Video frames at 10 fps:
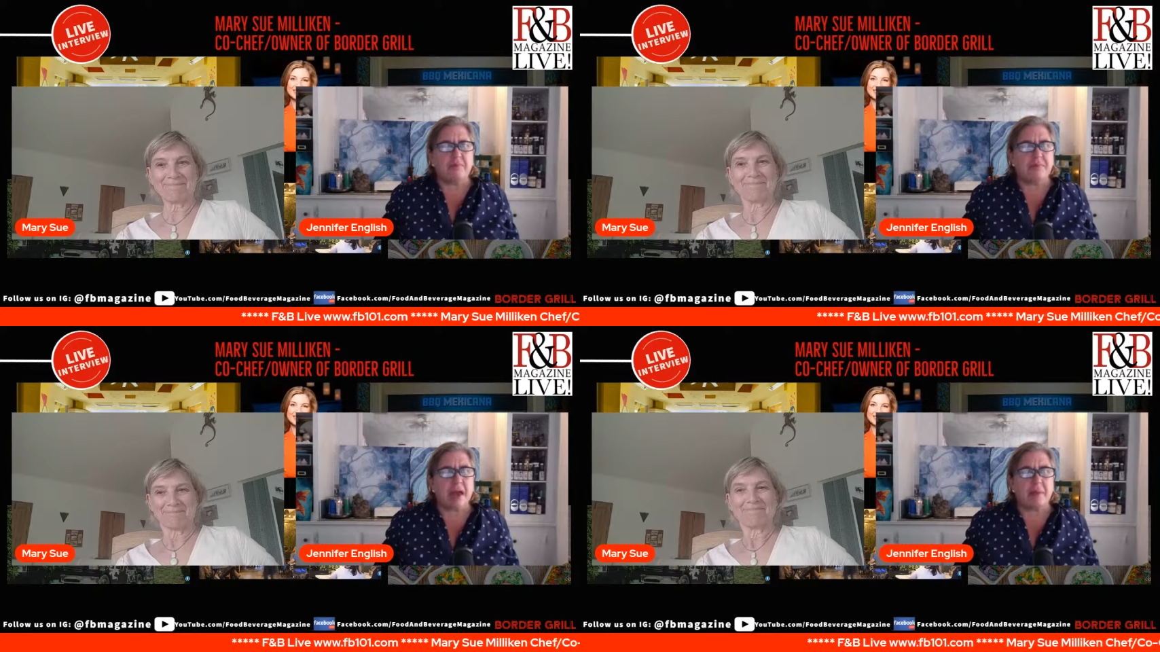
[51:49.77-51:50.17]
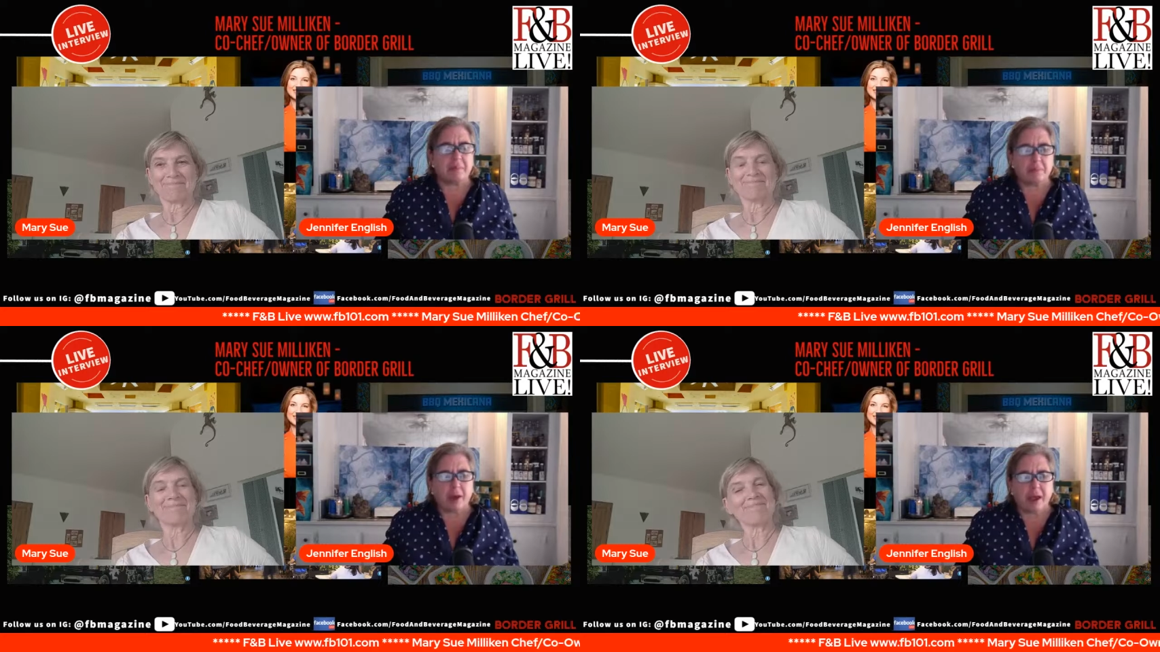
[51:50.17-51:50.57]
Speaker 1: that
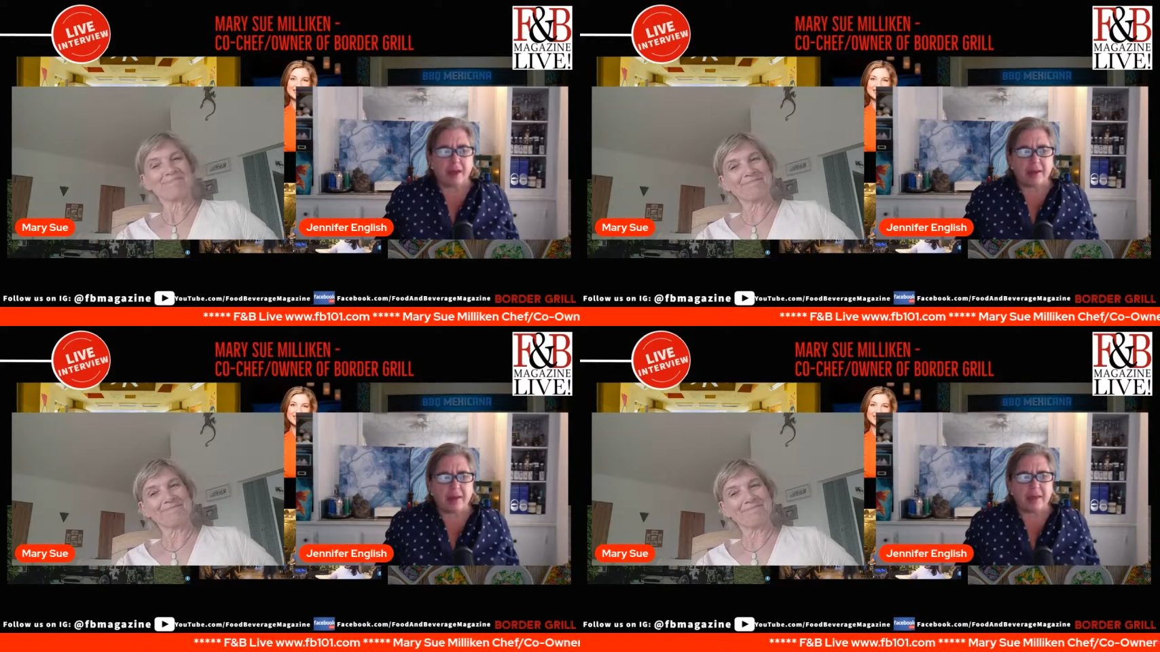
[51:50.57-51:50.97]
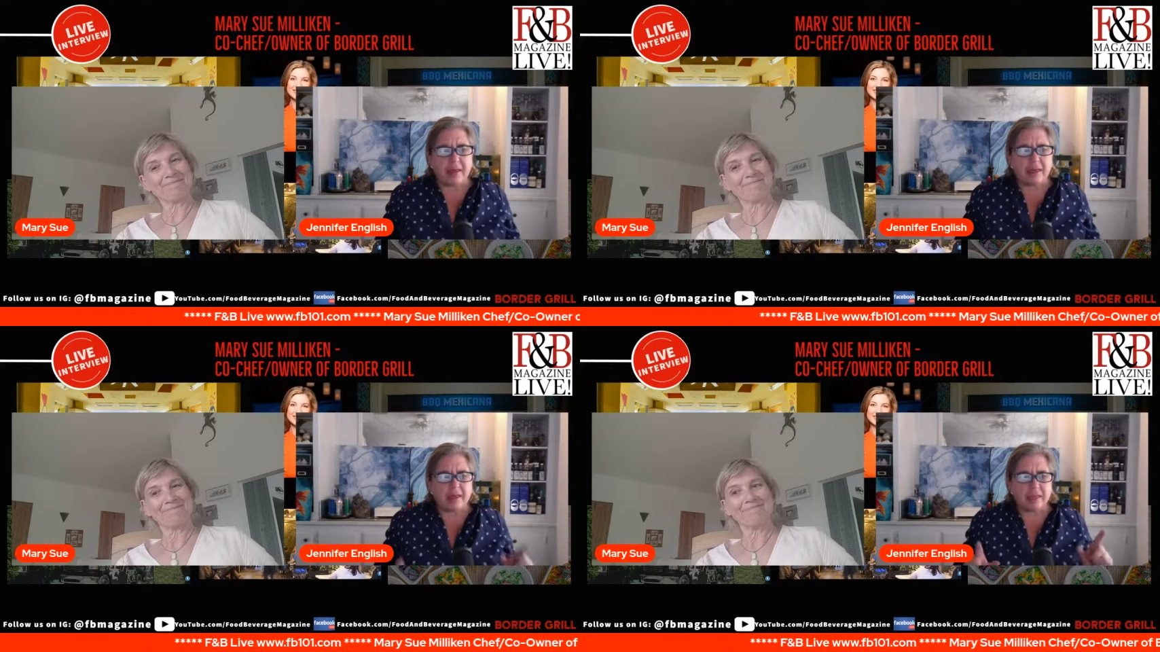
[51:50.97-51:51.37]
bread
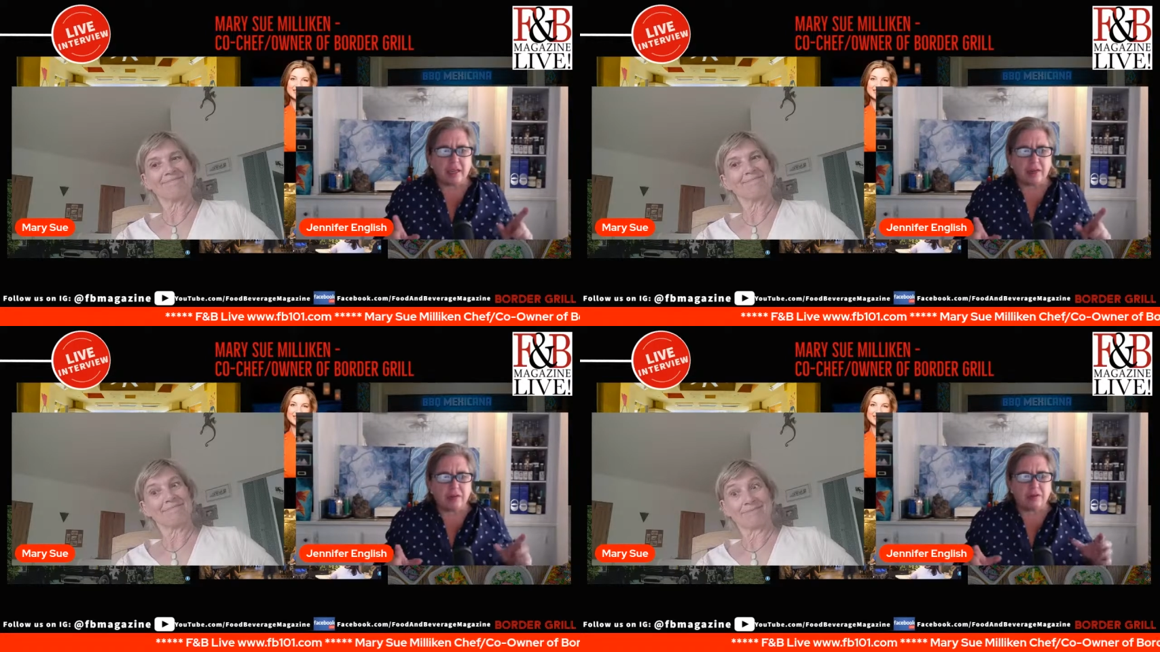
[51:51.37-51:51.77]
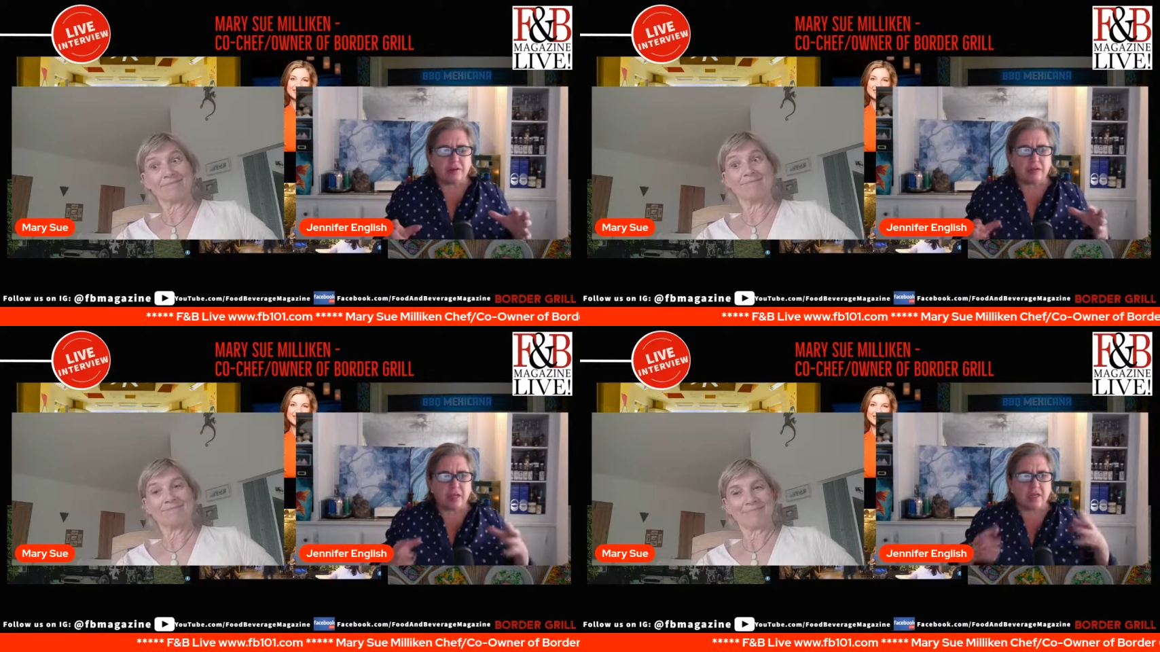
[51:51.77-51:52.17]

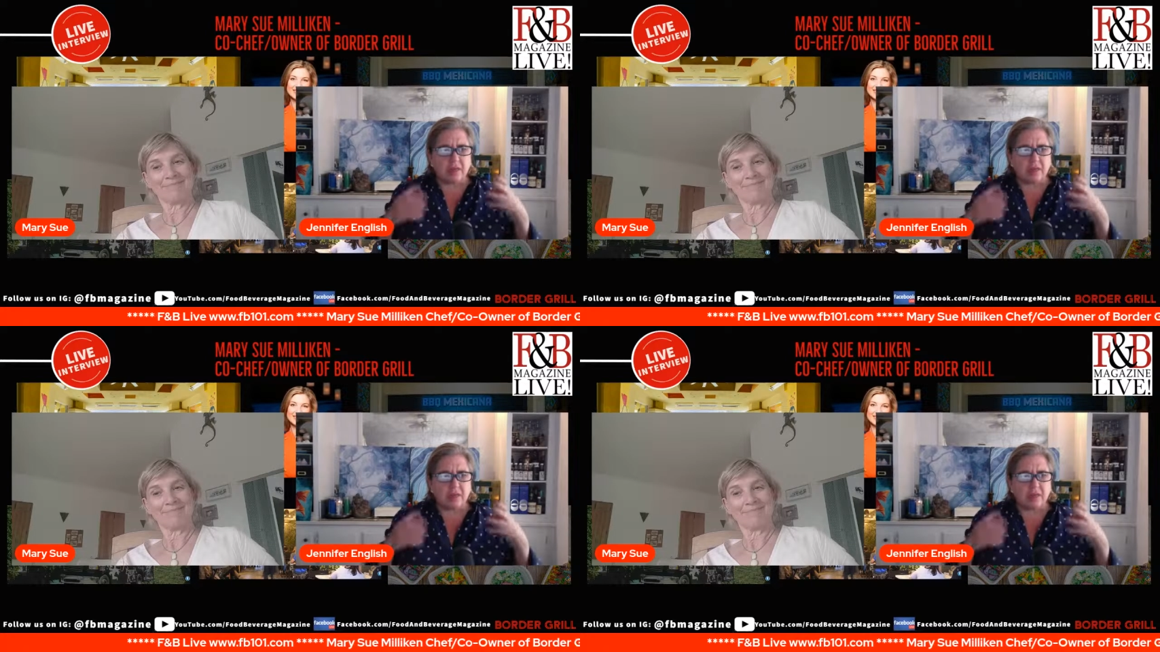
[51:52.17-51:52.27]
continues